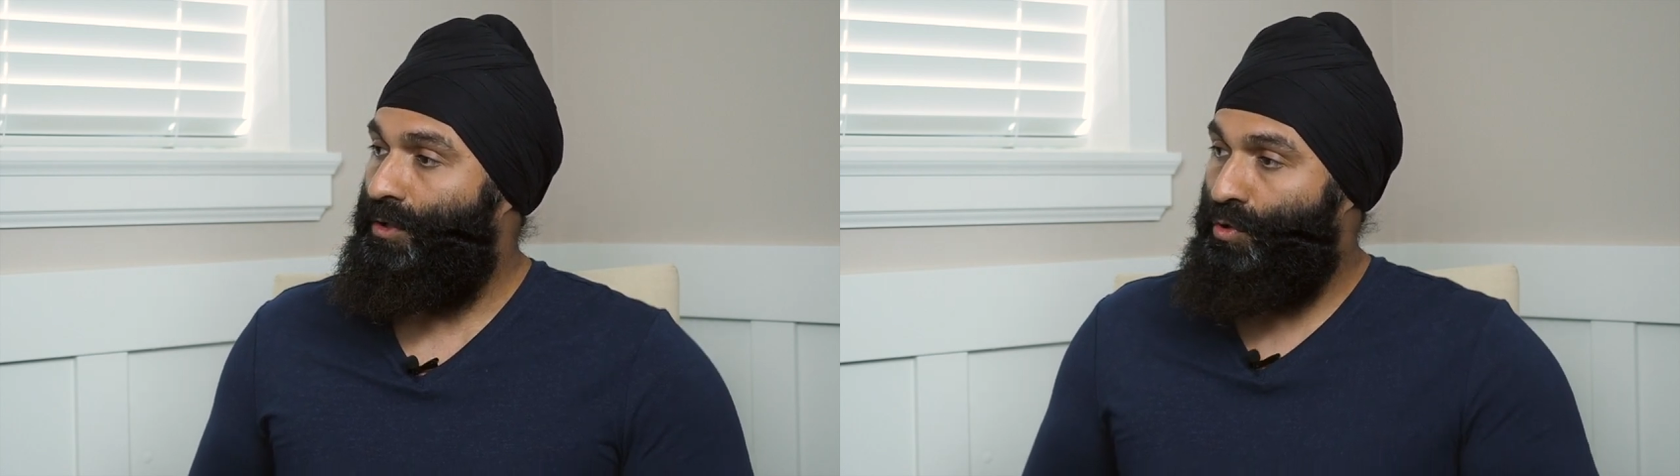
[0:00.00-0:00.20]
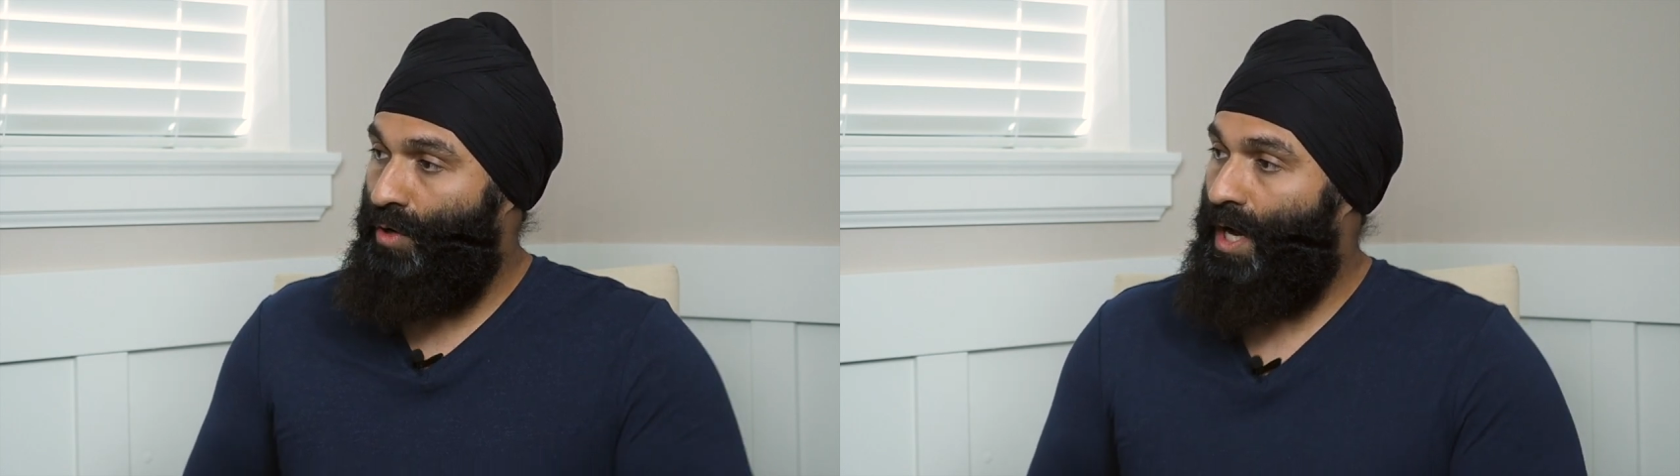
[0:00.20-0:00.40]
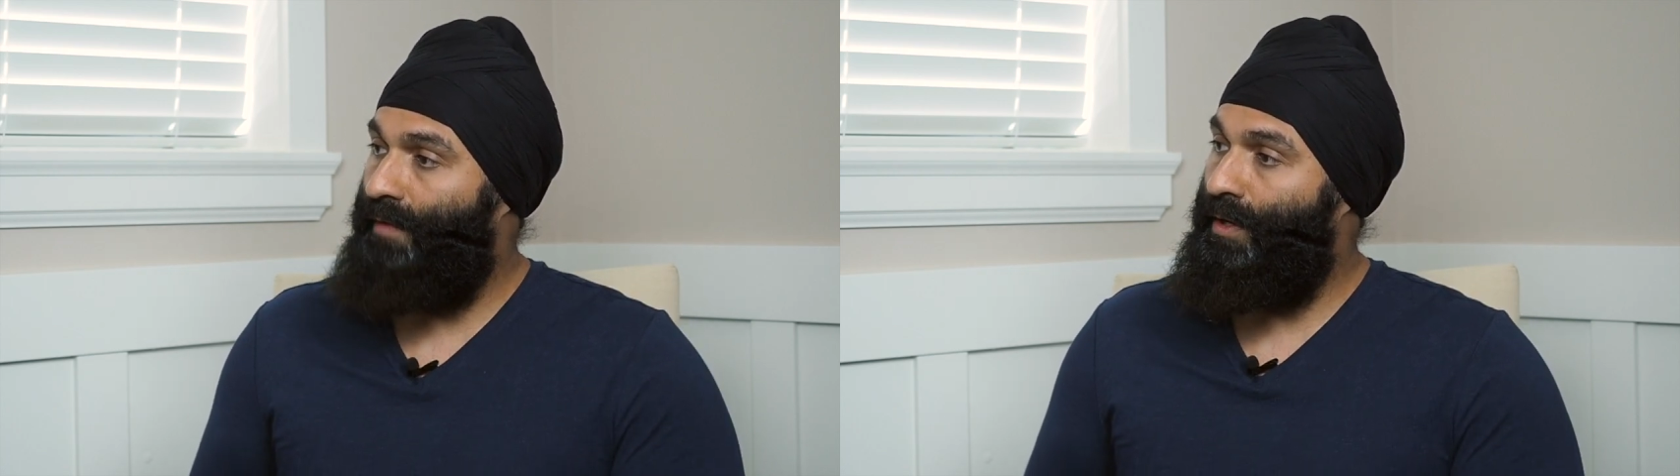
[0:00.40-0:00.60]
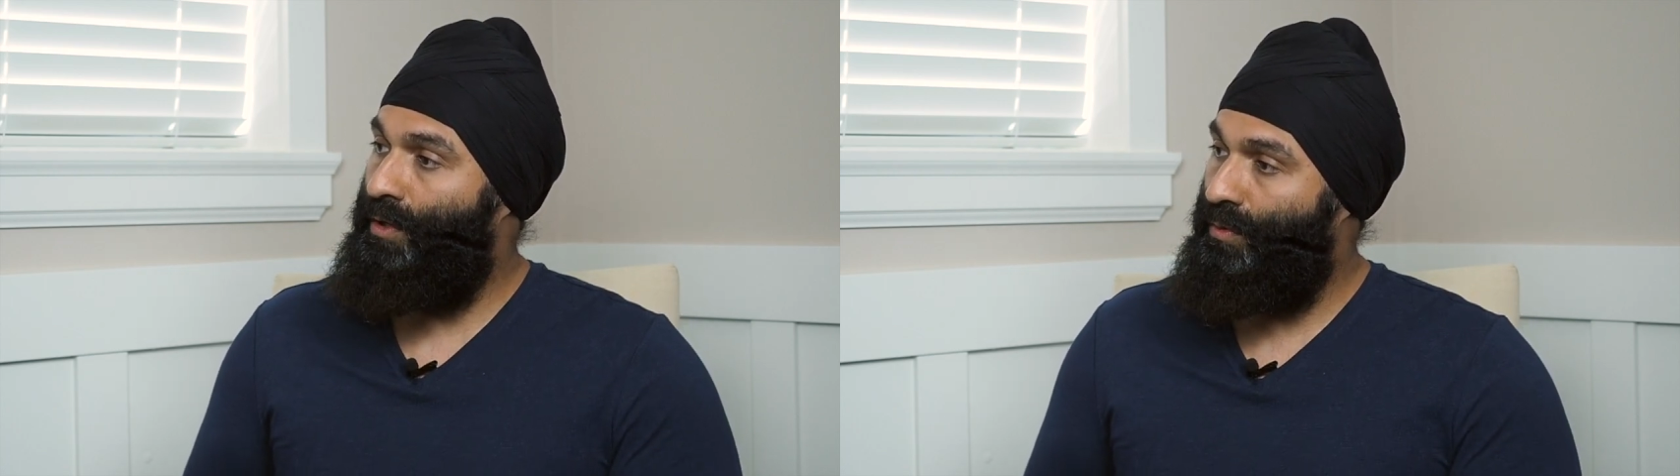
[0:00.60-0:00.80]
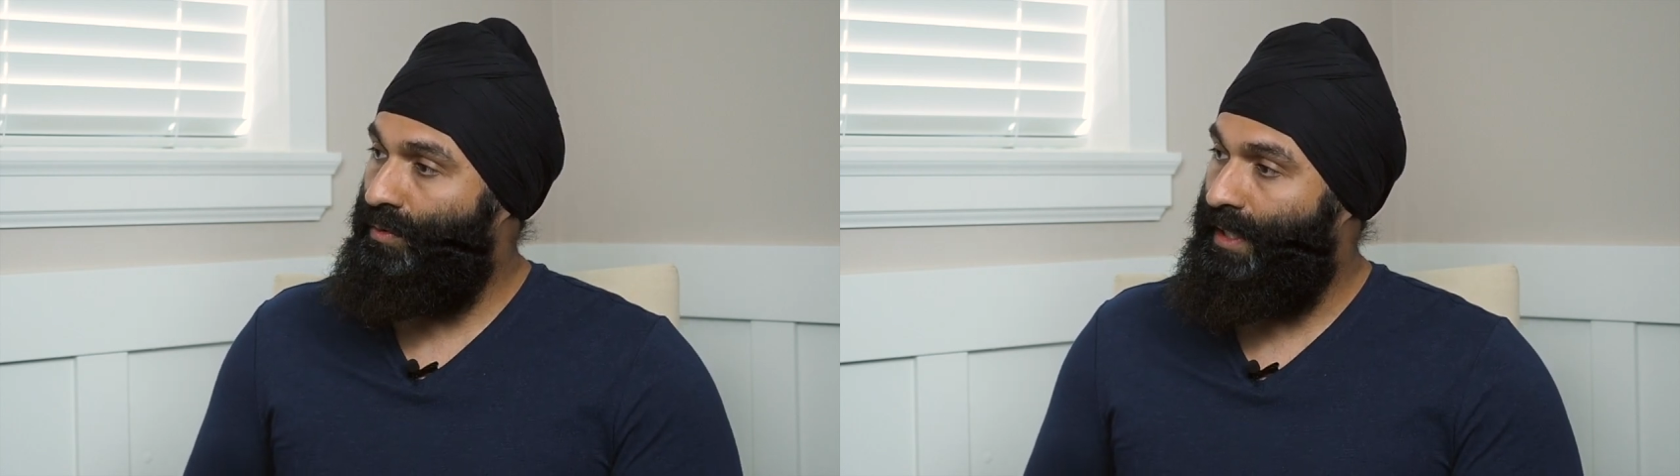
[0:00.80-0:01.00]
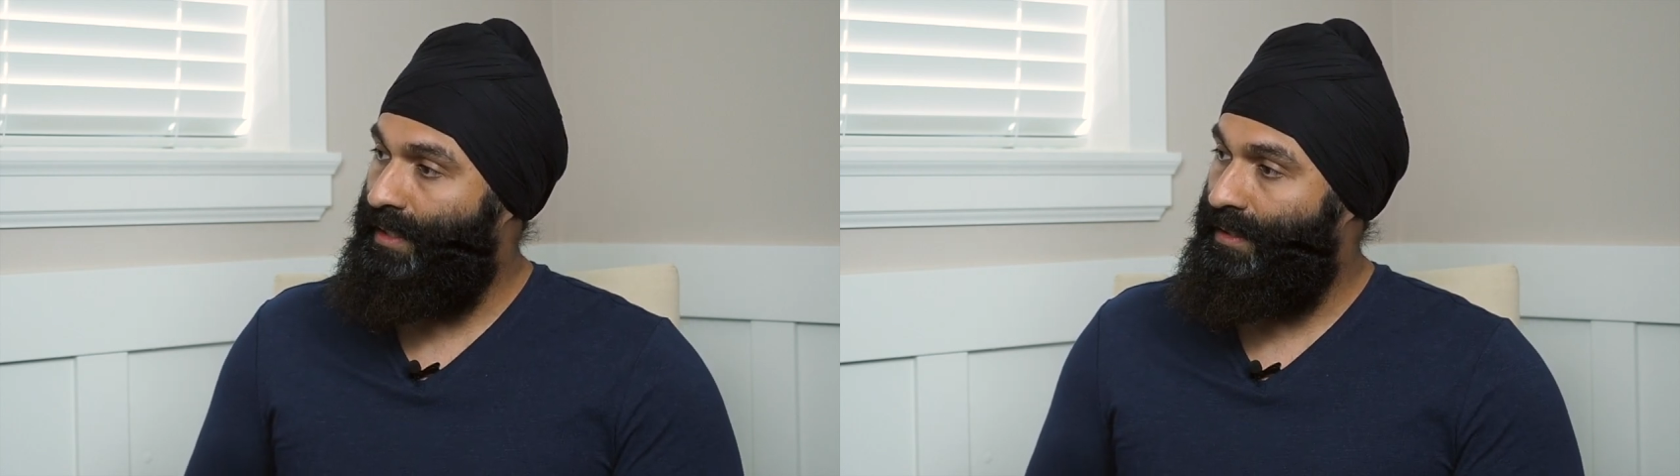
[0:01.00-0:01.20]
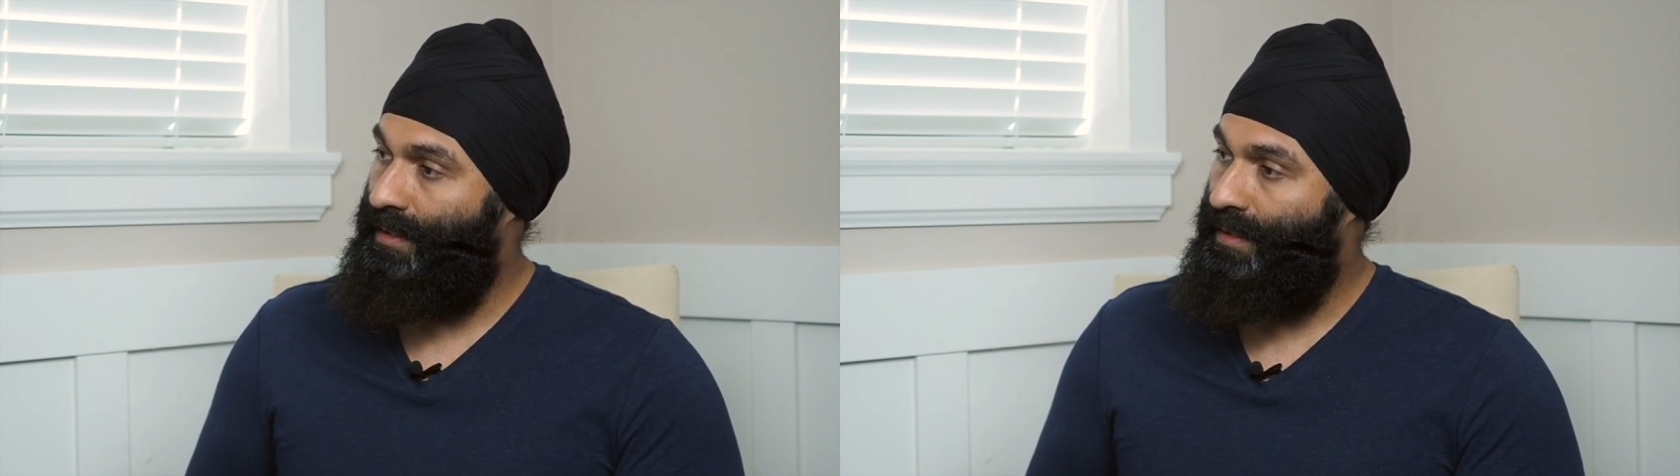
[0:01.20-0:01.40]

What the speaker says: So now I know that.